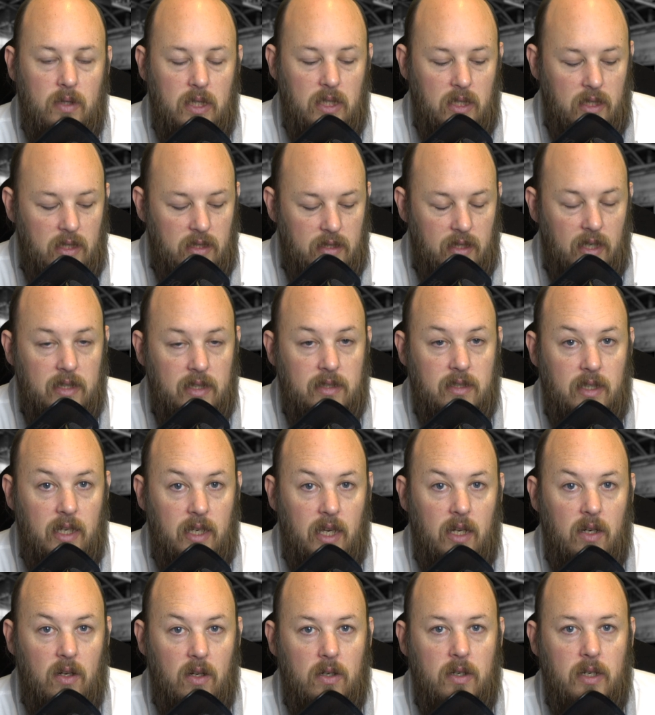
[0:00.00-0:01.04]
really does
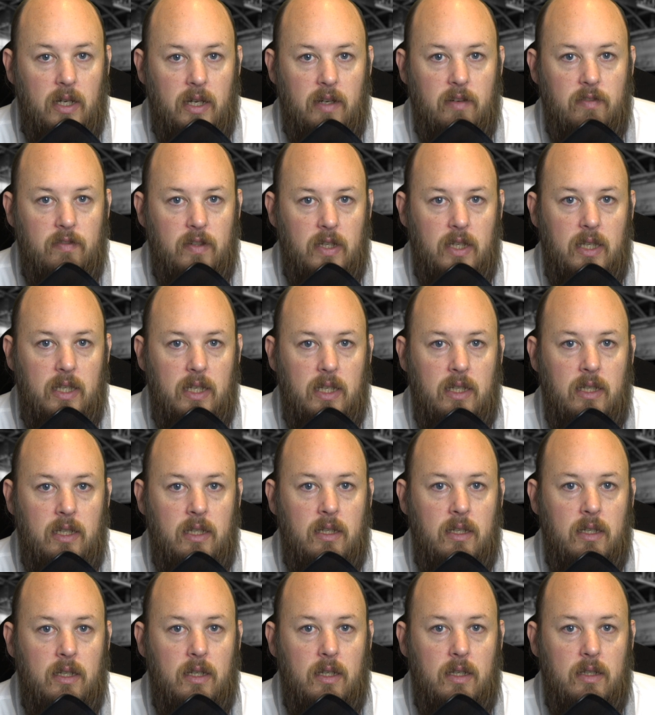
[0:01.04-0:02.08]
get on everything,
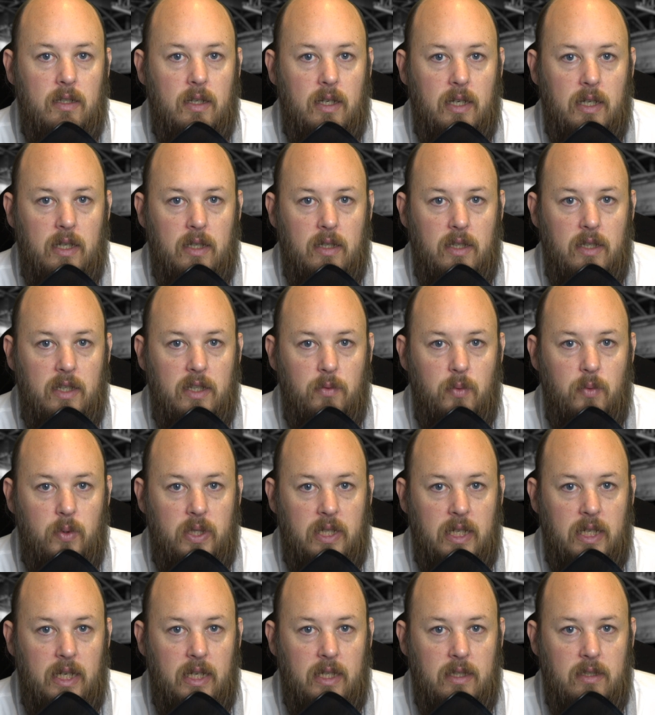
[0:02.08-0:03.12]
and you
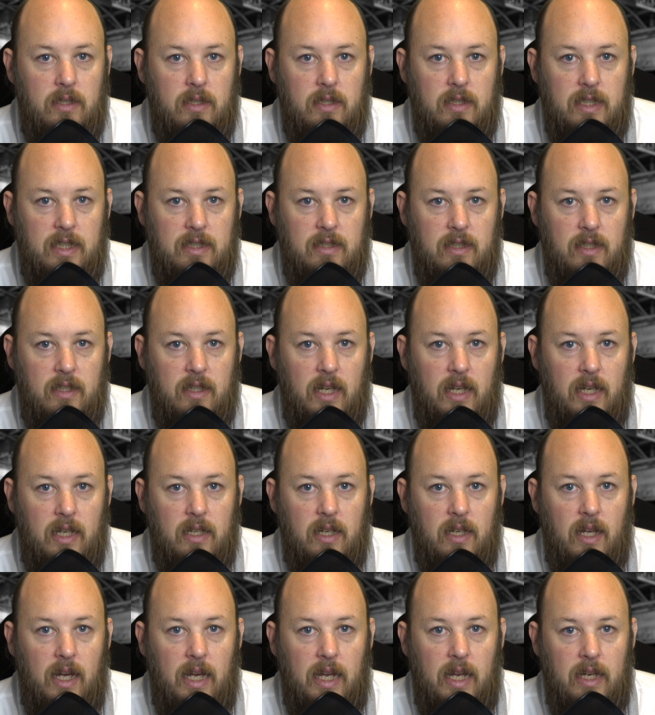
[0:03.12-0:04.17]
would need to
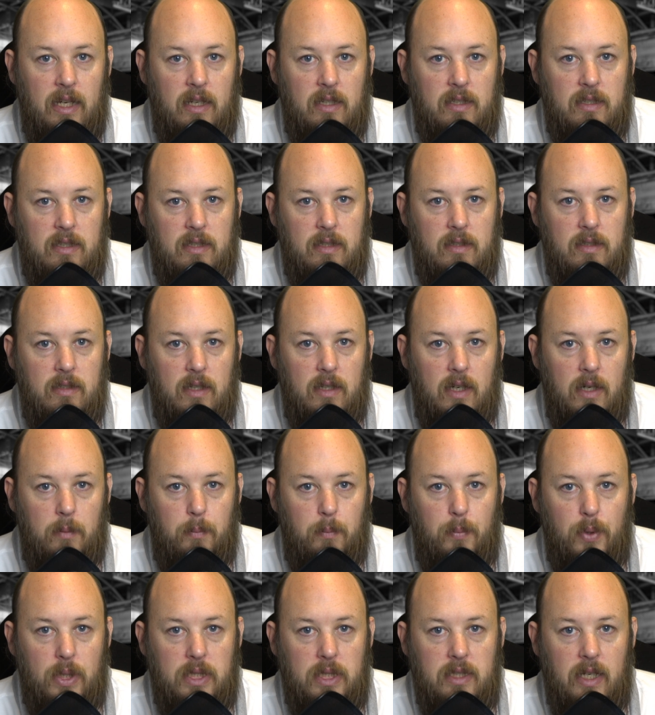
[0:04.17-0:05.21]
designate a
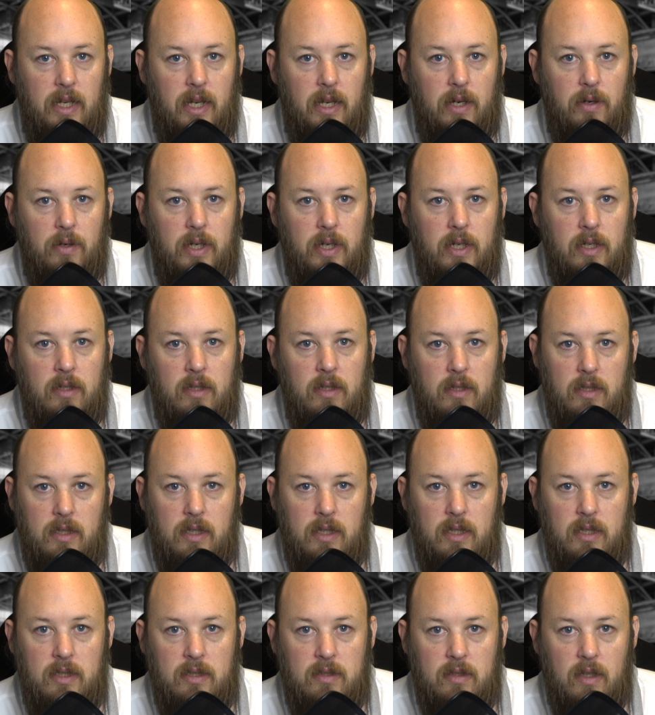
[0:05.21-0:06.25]
print area
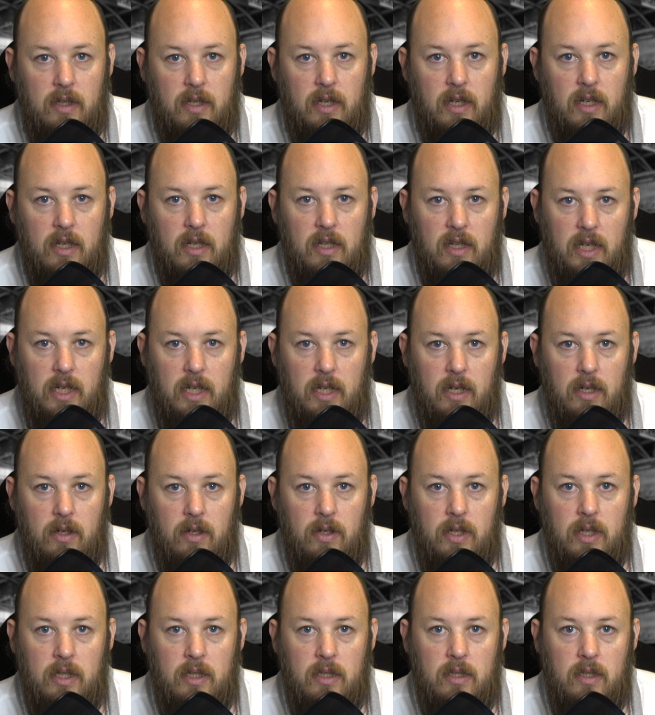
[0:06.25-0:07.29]
that is like a clean
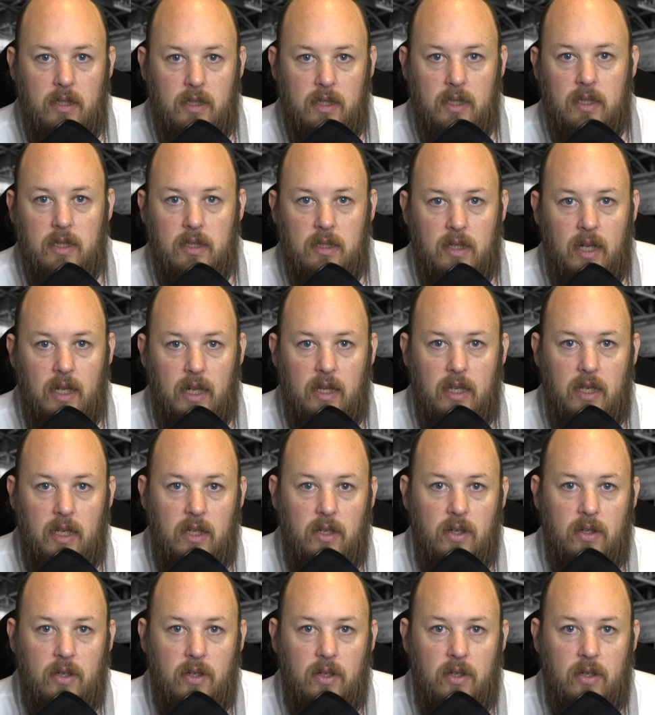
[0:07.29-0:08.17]
area that nothing